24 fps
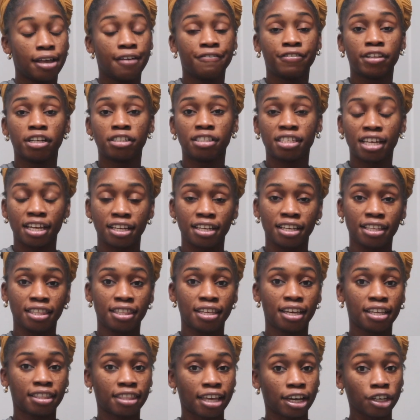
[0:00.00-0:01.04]
If there's
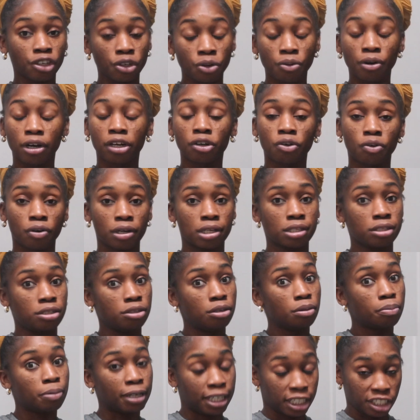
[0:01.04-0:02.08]
anything that you are going
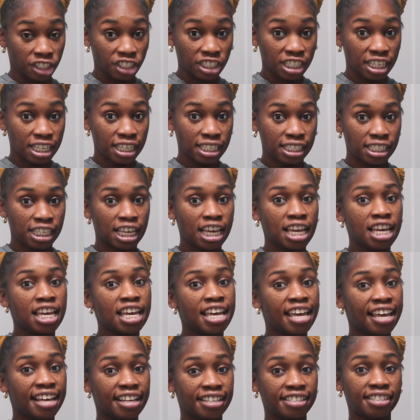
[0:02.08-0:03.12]
to purchase
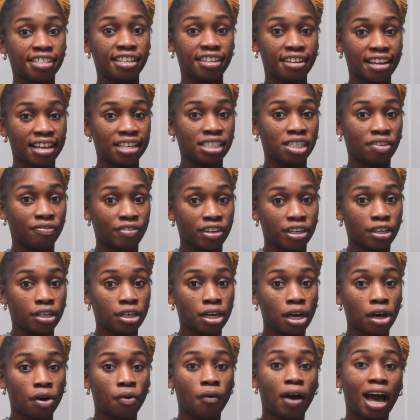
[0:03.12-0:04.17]
in today's
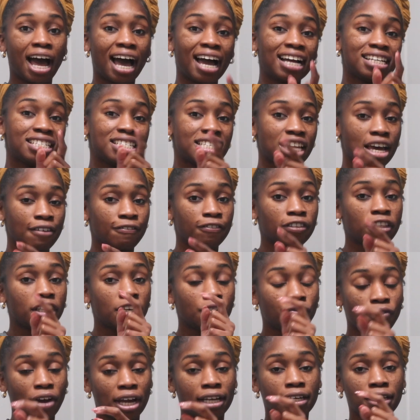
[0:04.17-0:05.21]
video, I definitely
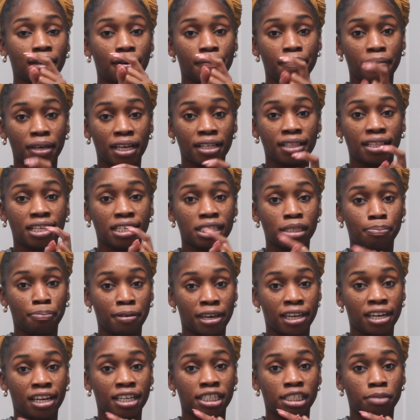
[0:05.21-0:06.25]
recommend this
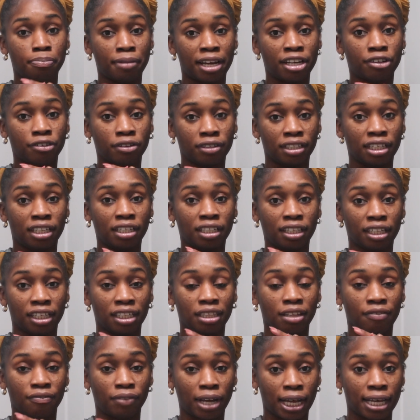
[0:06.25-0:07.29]
Banished microneedling
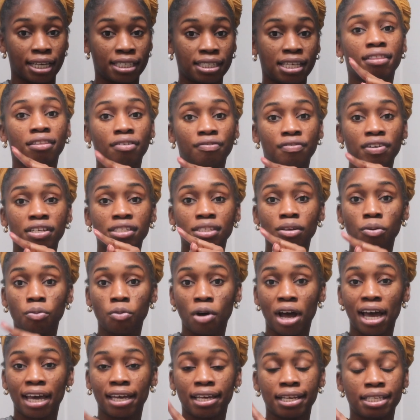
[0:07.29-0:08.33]
device. And the reason
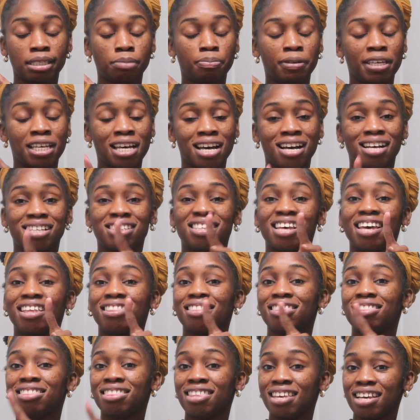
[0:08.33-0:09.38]
why is because
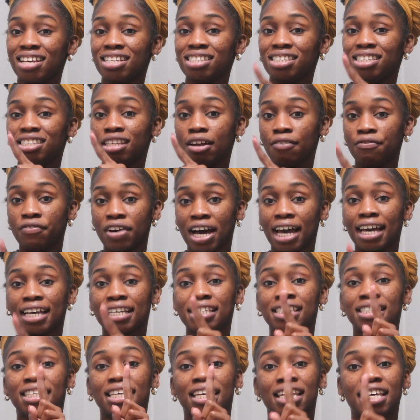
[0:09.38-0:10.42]
this
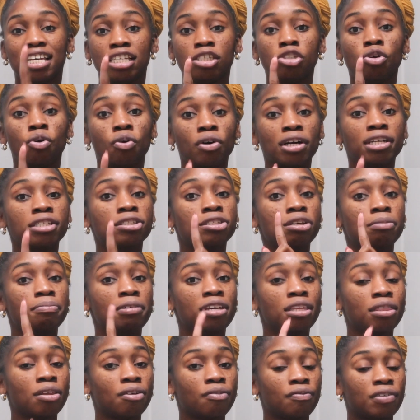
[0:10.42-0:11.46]
device is going to
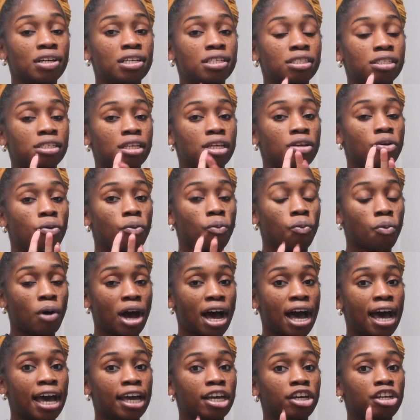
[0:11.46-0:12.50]
be the reason
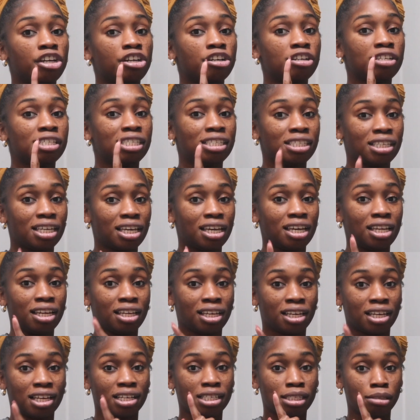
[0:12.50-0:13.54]
why your
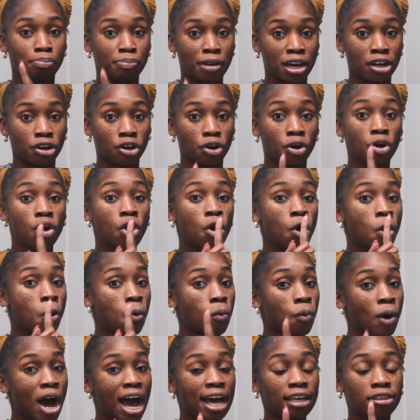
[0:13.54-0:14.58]
skin gets better,
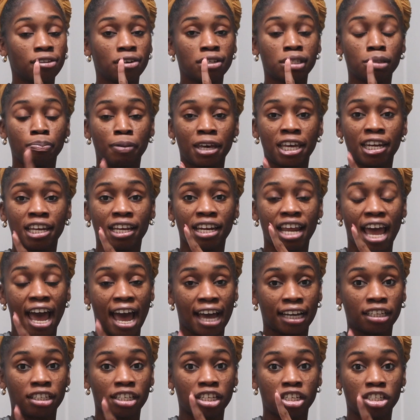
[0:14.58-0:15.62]
why those pitted
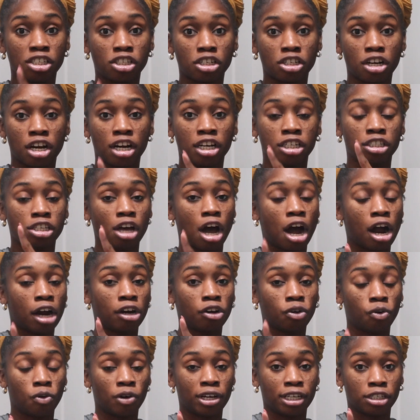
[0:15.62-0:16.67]
acne scars are
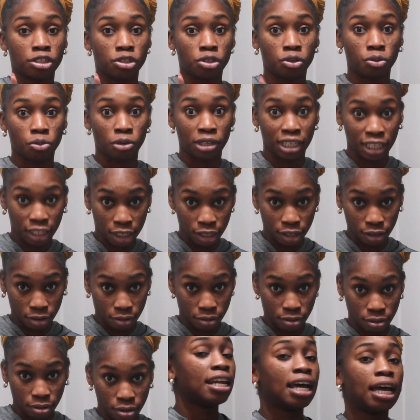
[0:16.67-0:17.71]
going to
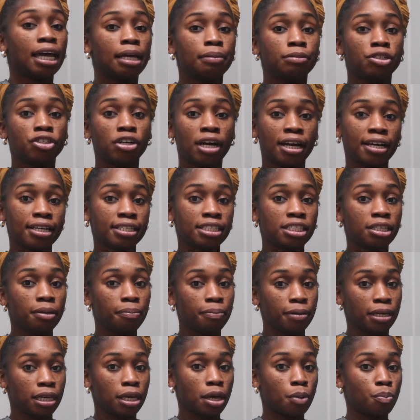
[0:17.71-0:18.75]
heal. And I am trying to
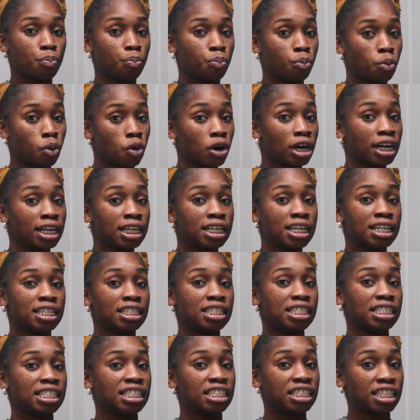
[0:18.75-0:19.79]
be more
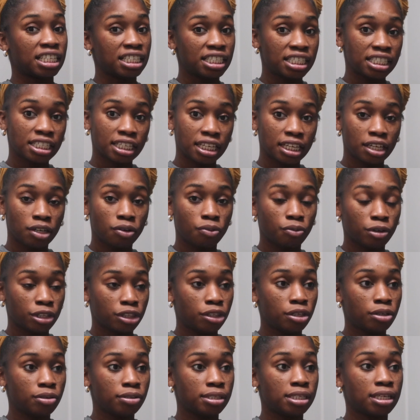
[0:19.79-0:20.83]
consistent with
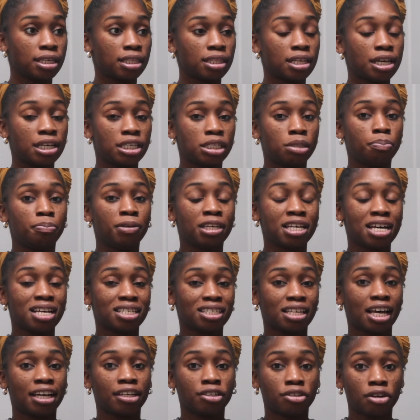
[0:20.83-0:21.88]
using this because
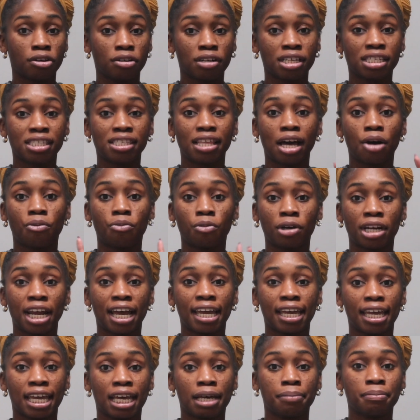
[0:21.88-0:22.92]
I noticed that when I
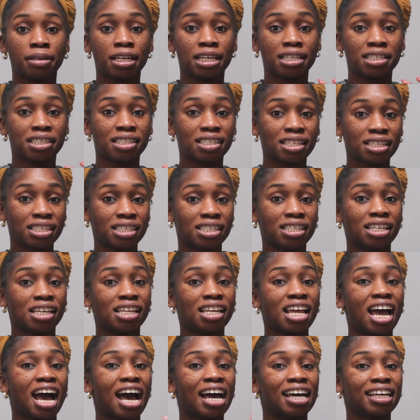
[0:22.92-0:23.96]
am
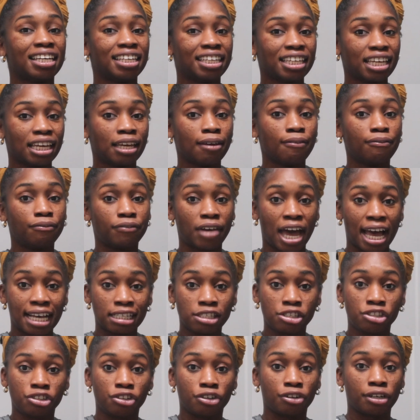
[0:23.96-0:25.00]
consistent, I get
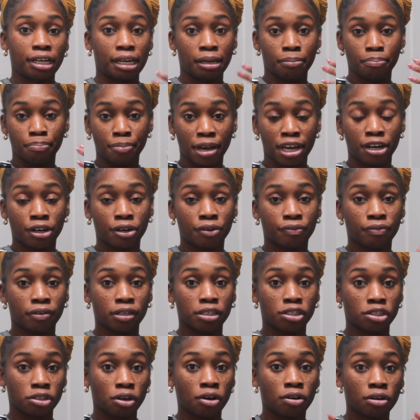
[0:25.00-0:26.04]
faster and better
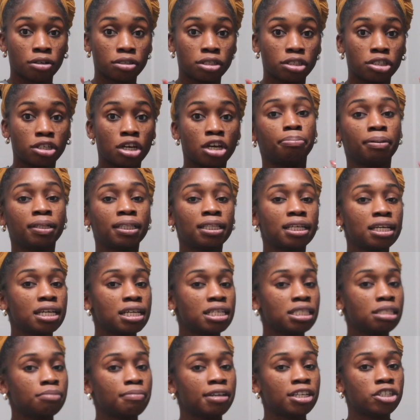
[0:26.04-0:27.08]
results.
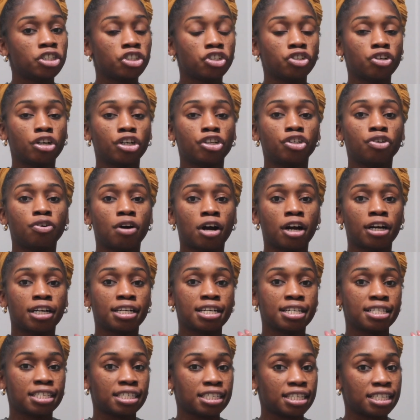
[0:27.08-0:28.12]
Please make sure you are
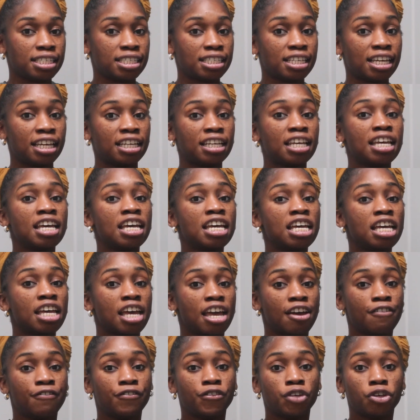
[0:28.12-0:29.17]
consistent
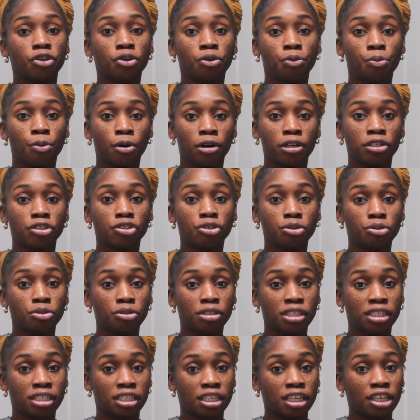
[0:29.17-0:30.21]
if you want to
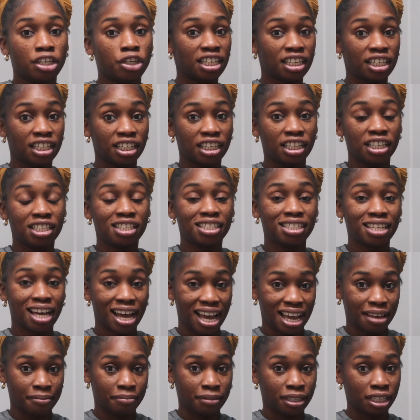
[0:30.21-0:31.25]
see good,
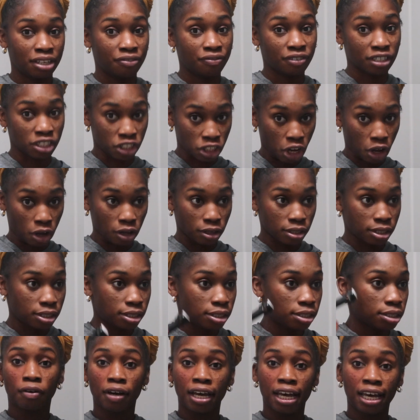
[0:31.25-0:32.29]
timely results.
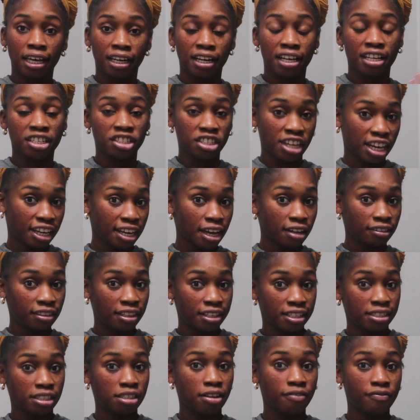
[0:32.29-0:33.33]
Go ahead and check out
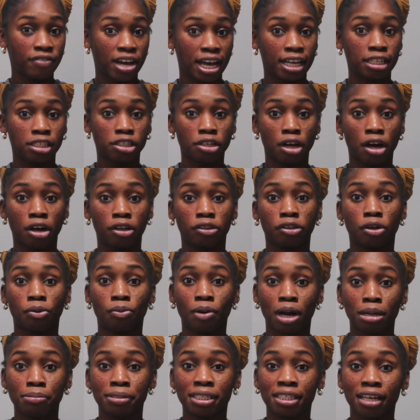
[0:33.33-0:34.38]
this device on their
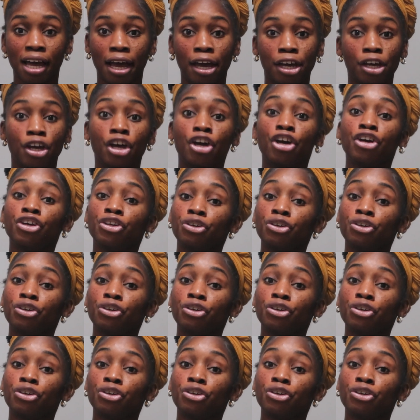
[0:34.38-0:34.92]
website.